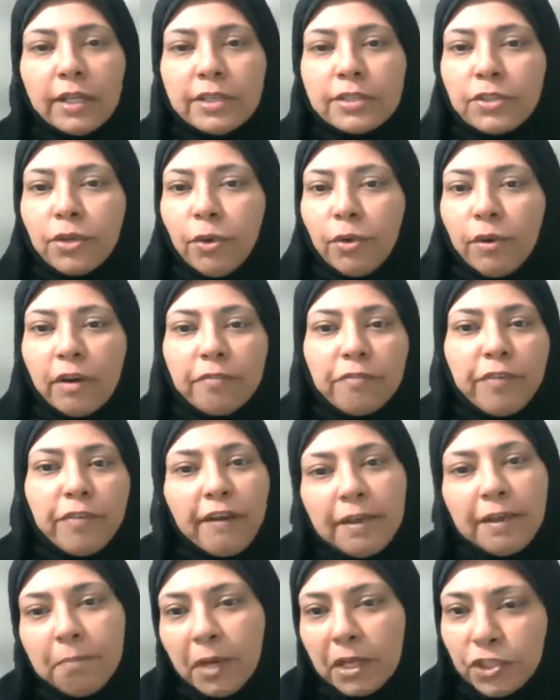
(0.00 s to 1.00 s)
So
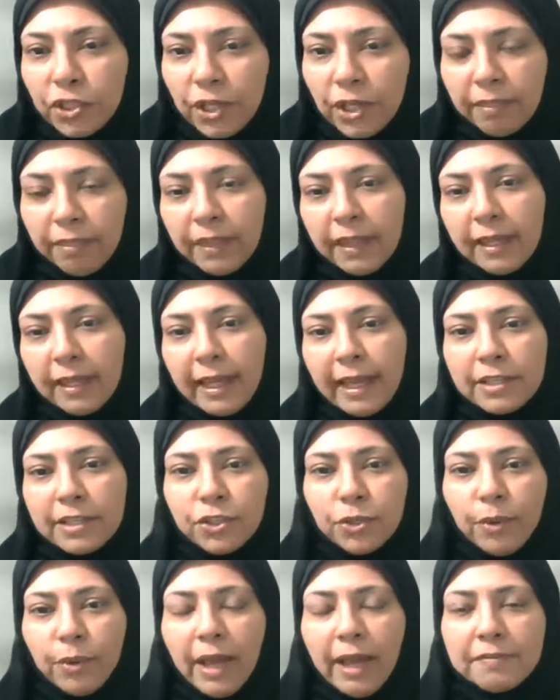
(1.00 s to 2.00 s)
very much, I think,
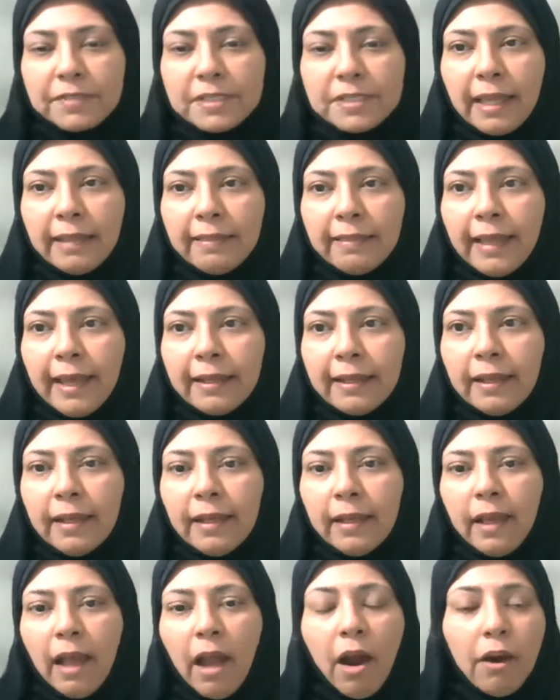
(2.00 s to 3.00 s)
as you have said, that
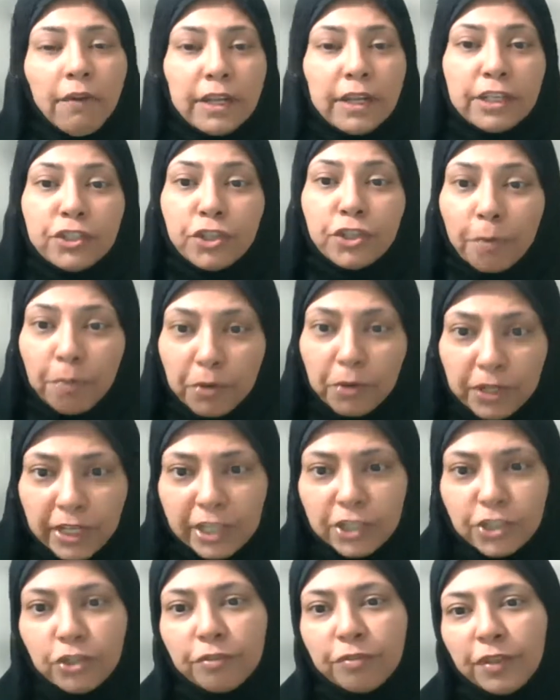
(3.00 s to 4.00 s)
our
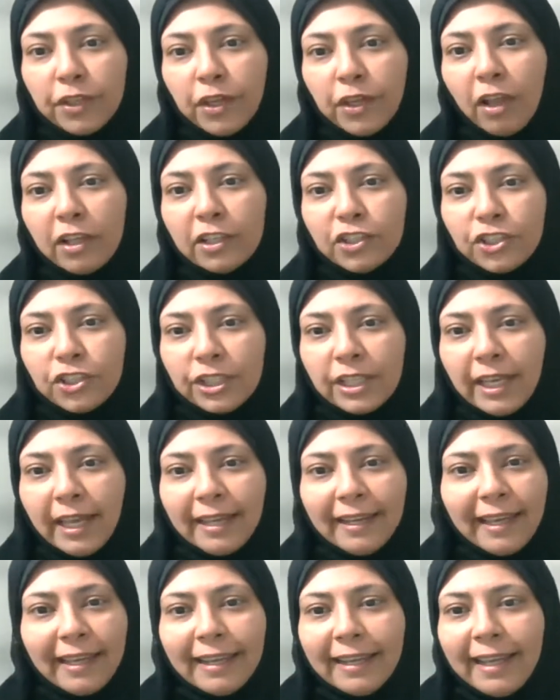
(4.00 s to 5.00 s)
interpretation of theology,
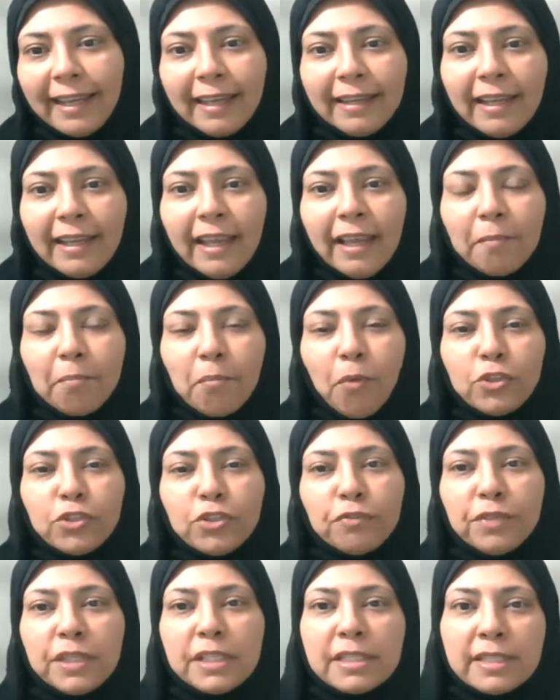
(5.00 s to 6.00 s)
and again, most
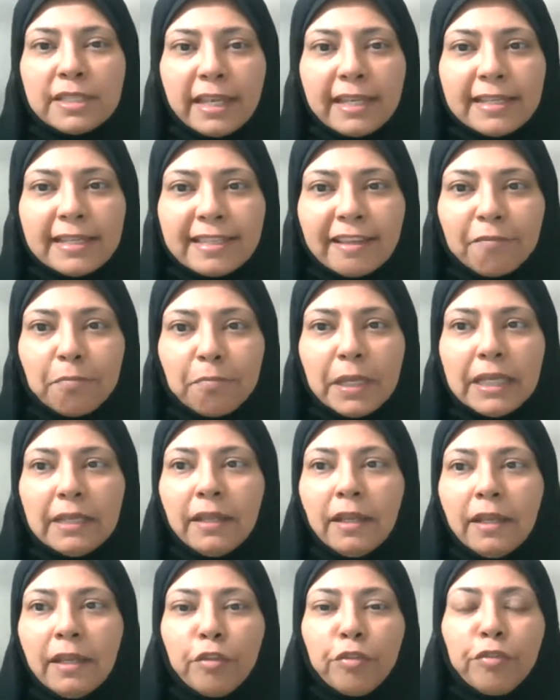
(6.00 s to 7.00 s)
of these things have been
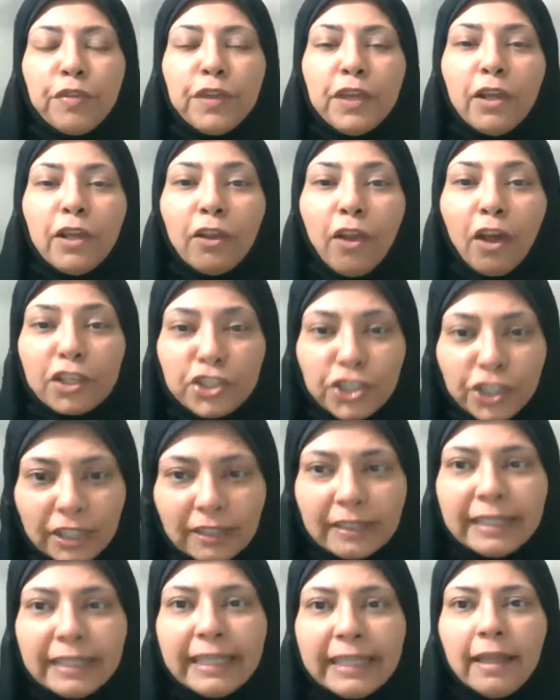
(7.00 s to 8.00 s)

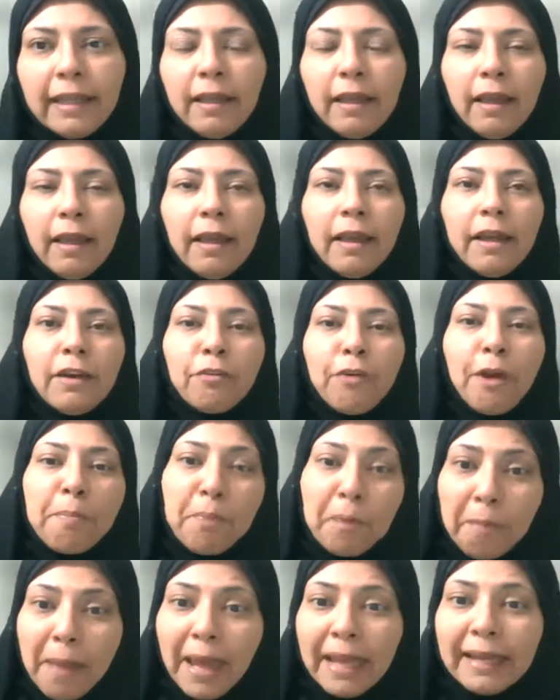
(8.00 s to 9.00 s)
theologically
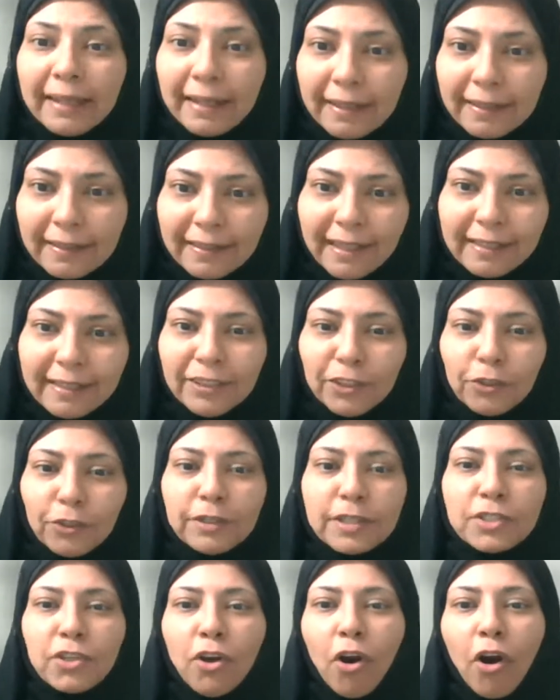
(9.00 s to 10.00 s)
reprimanded, that
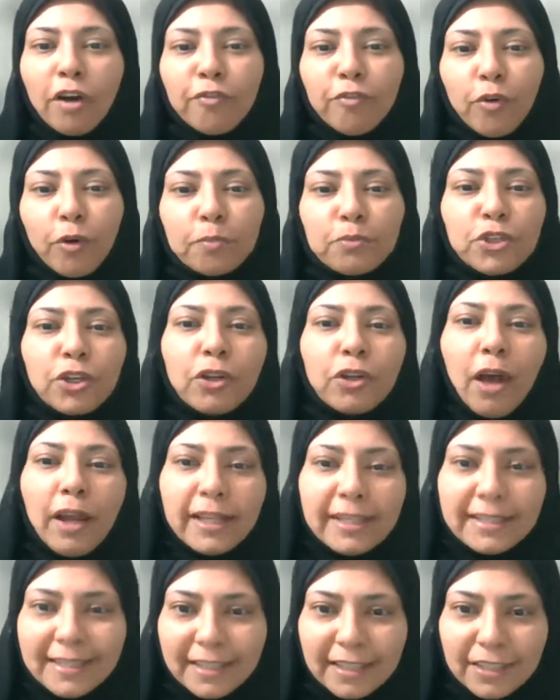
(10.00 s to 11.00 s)
this art form should not
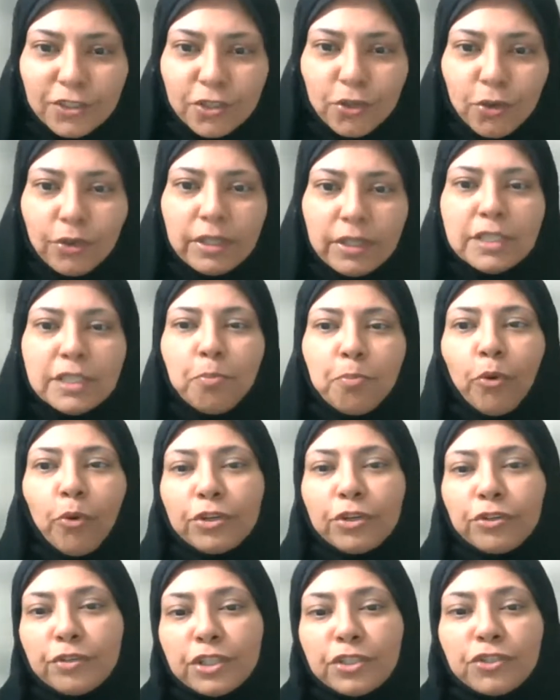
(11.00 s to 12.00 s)
exist, or these
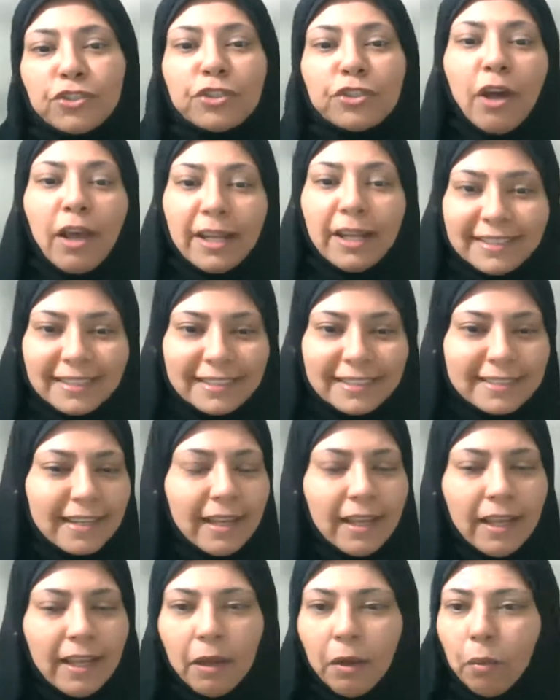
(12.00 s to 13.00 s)
poetries should not exist,
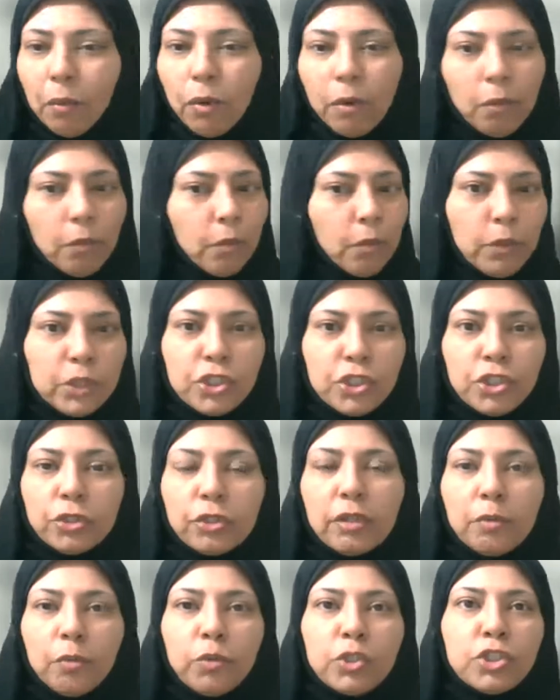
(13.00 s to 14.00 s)

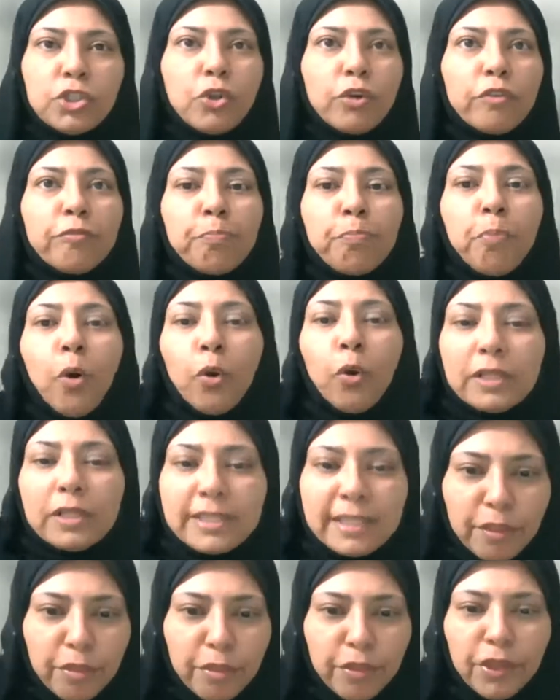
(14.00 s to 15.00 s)
which sort of
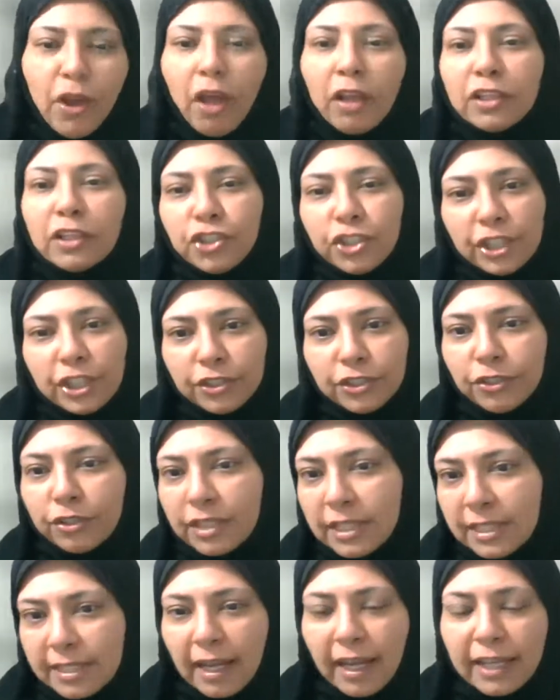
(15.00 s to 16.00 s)
pulls in theology into
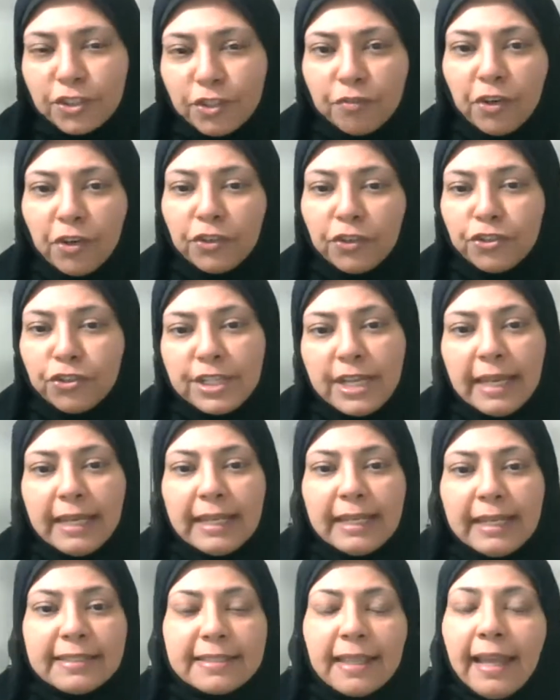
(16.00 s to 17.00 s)
these kinds of
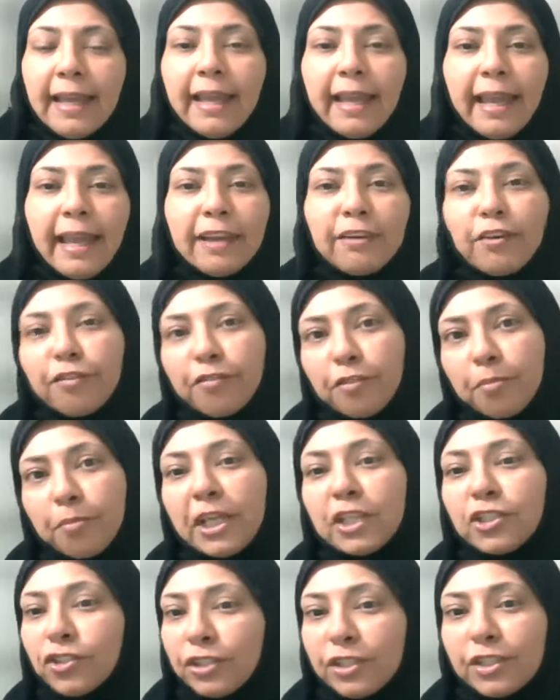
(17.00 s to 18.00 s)
understandings and
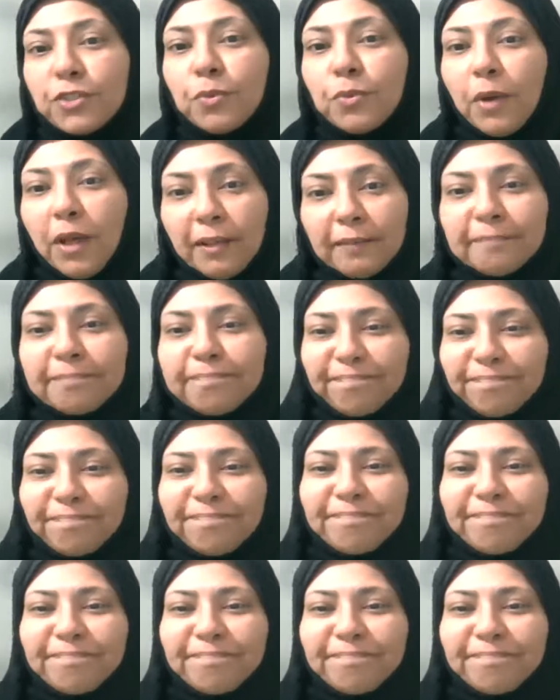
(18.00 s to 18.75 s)
reformation as well.